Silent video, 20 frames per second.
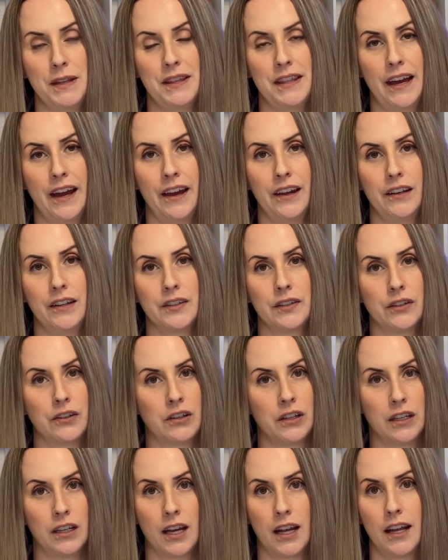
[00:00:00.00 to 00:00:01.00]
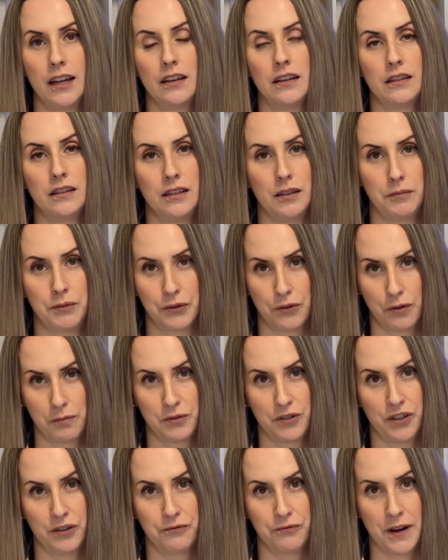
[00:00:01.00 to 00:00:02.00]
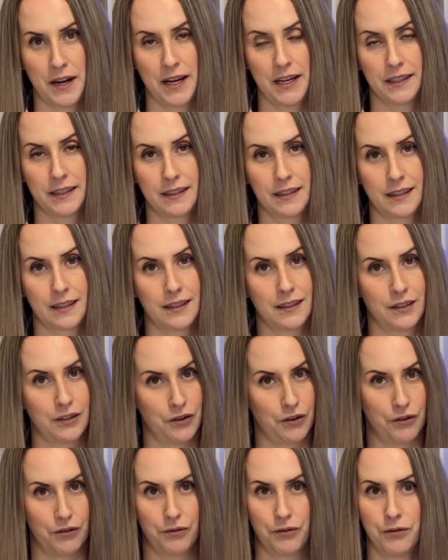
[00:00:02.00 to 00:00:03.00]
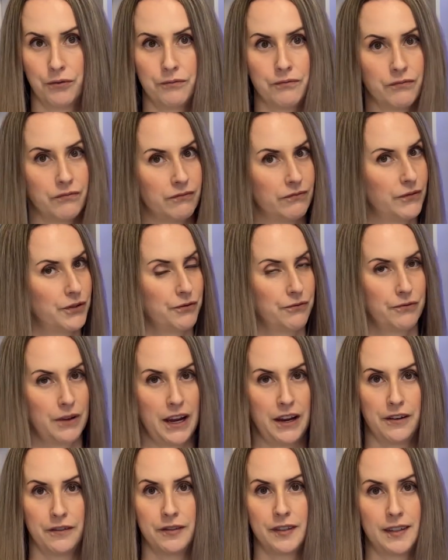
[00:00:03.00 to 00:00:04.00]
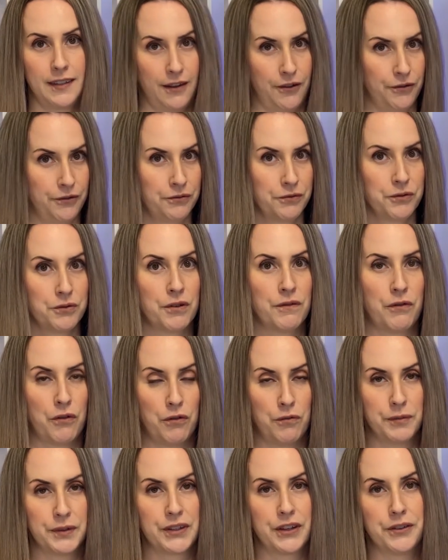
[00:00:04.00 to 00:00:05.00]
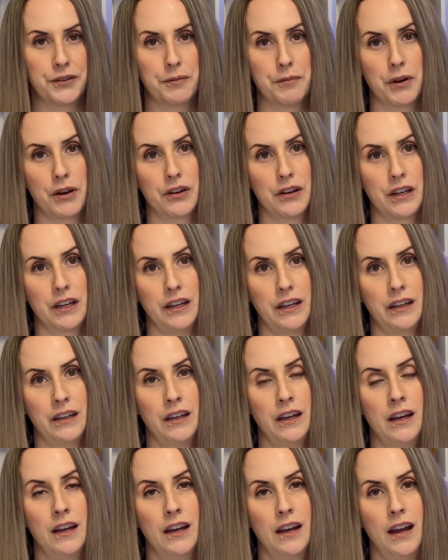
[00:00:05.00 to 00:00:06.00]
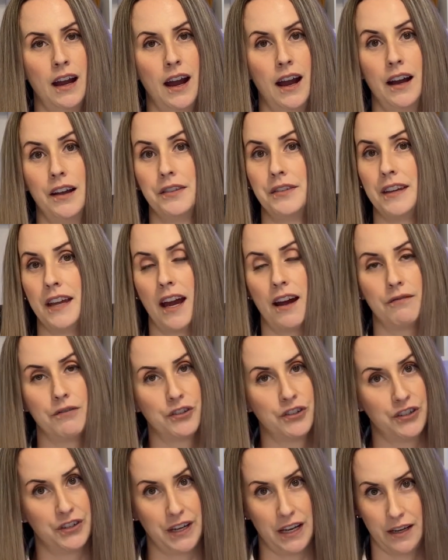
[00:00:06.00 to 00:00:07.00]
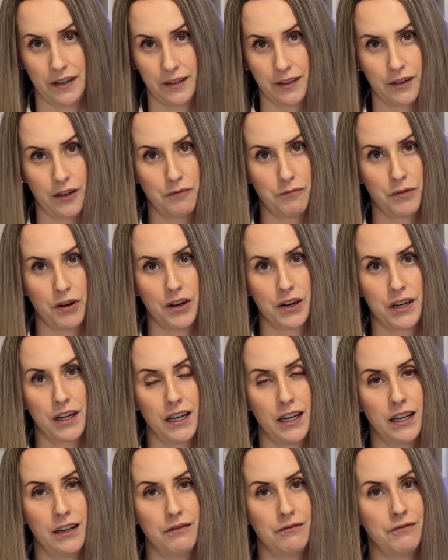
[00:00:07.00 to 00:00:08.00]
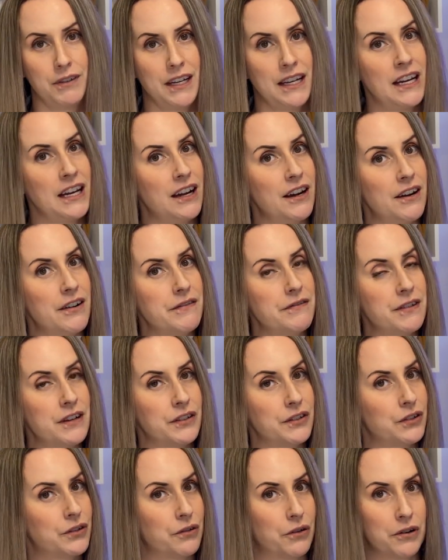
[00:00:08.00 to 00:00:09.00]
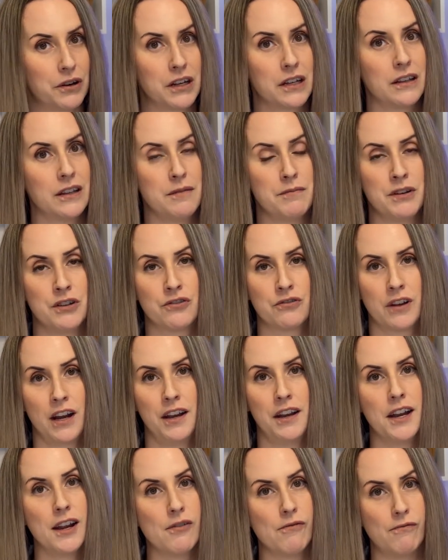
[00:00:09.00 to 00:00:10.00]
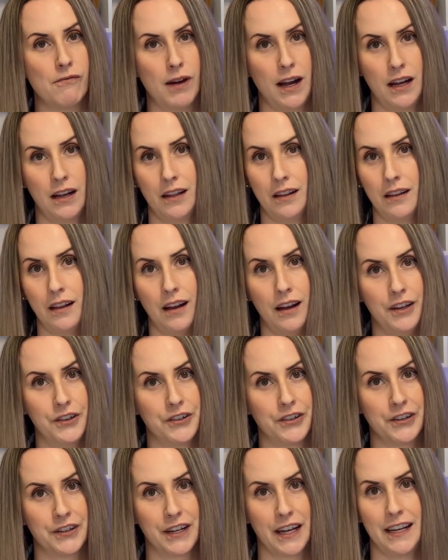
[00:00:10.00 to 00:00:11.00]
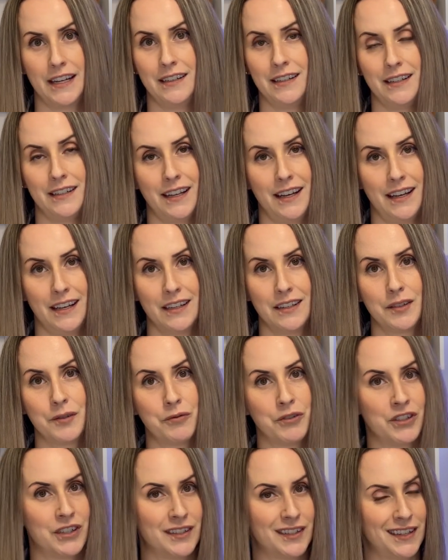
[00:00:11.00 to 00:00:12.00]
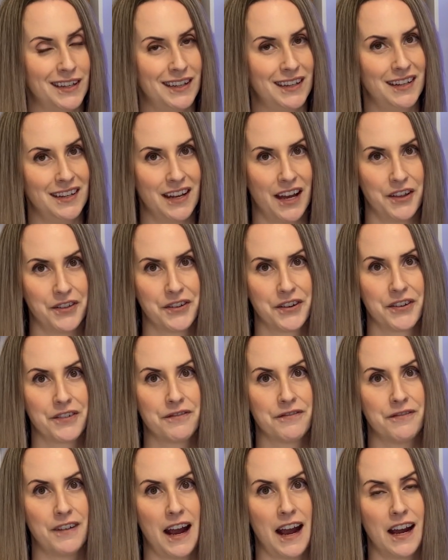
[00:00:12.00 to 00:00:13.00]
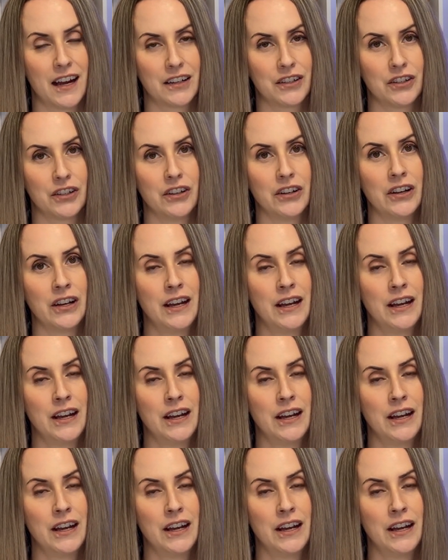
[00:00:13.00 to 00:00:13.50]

that is looking at the absorption rates, so the rate of sell-through of homes on the market, the average days on market. We have historically been trending well under 90 days, which is another factor